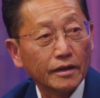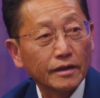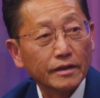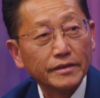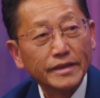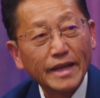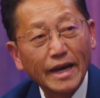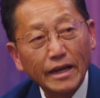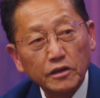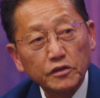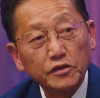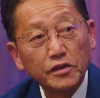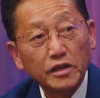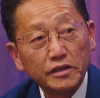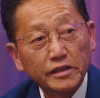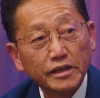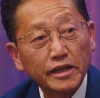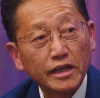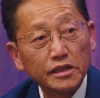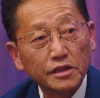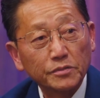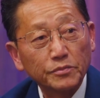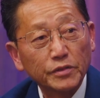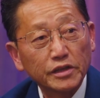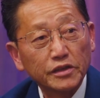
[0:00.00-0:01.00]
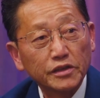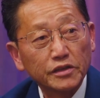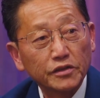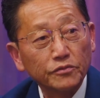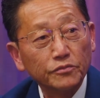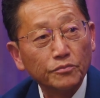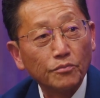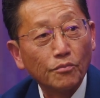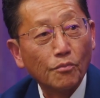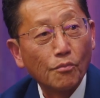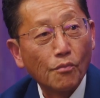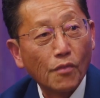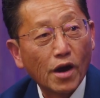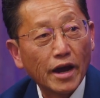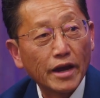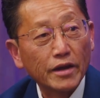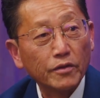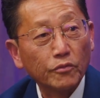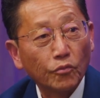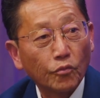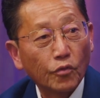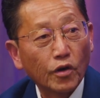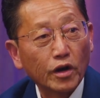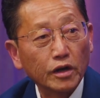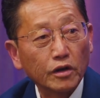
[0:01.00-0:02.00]
that is a testament to my
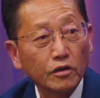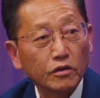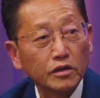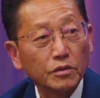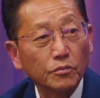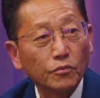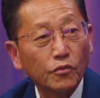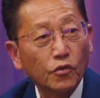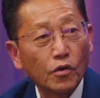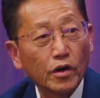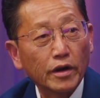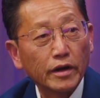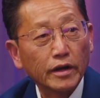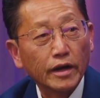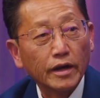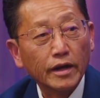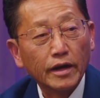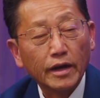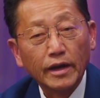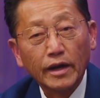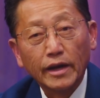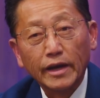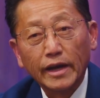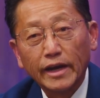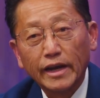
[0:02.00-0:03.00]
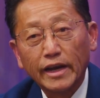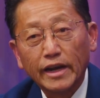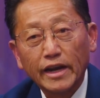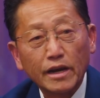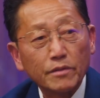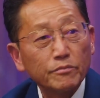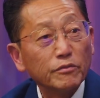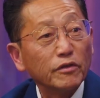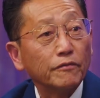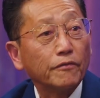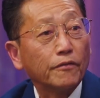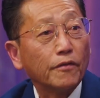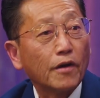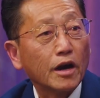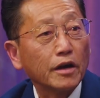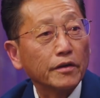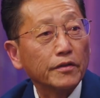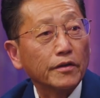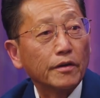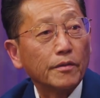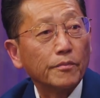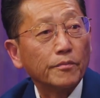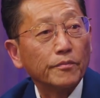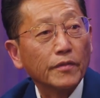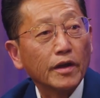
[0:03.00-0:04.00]
work on the board. And I'm a
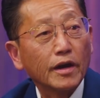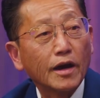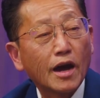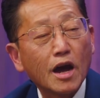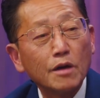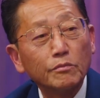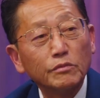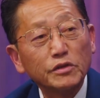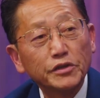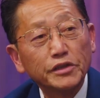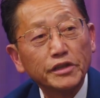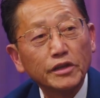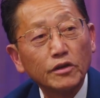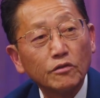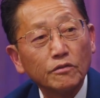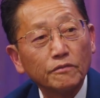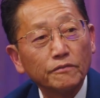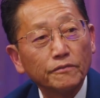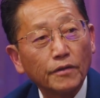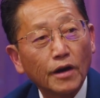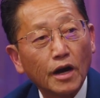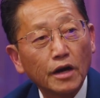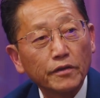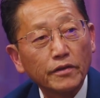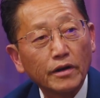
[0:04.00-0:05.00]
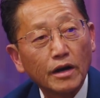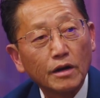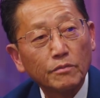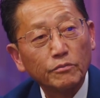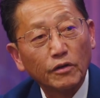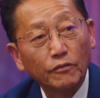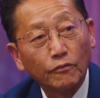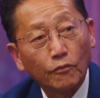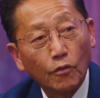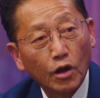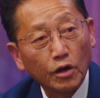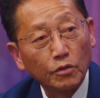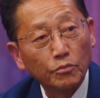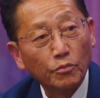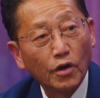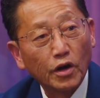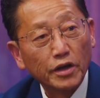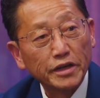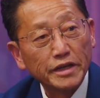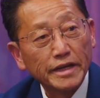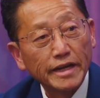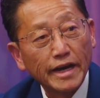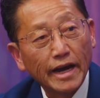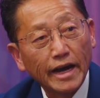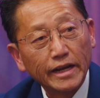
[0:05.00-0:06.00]
father. I'm a stay-at-home father. I'm a
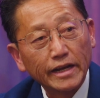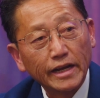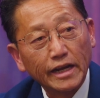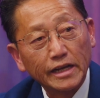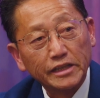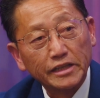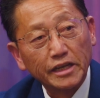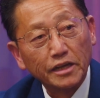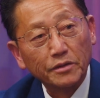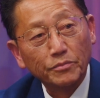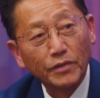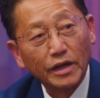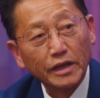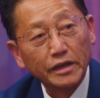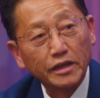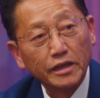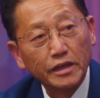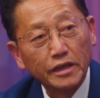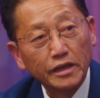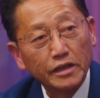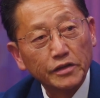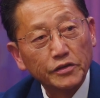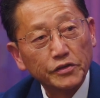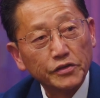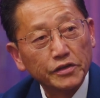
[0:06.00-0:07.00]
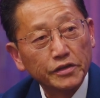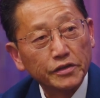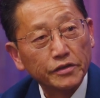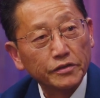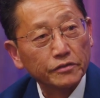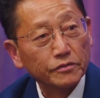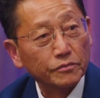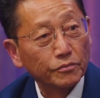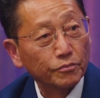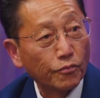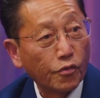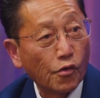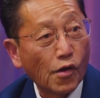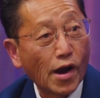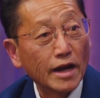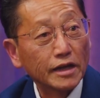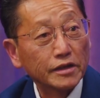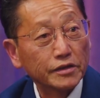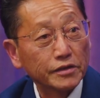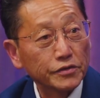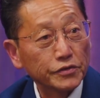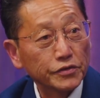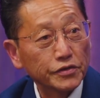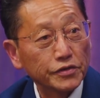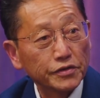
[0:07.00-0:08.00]
volleyball dad. I take my kids to
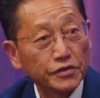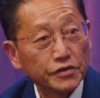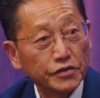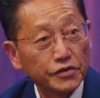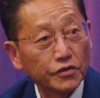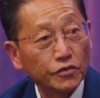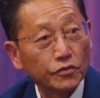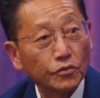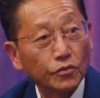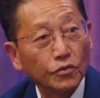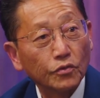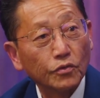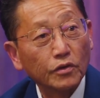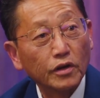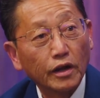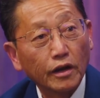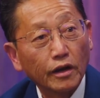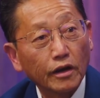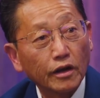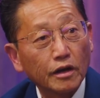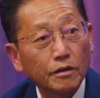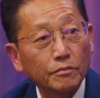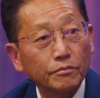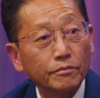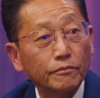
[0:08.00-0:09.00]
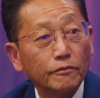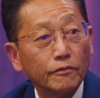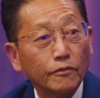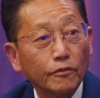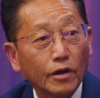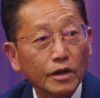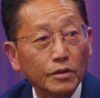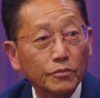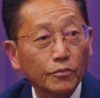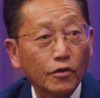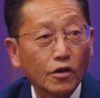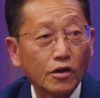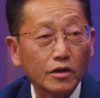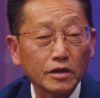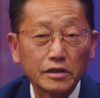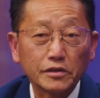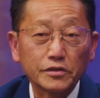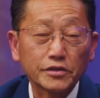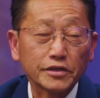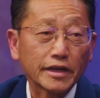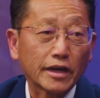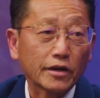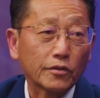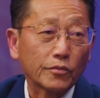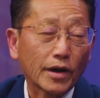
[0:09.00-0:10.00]
practices, school, club, volleyball,
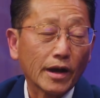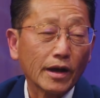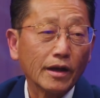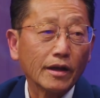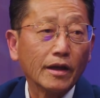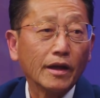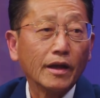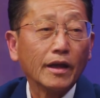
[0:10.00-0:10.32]
etc.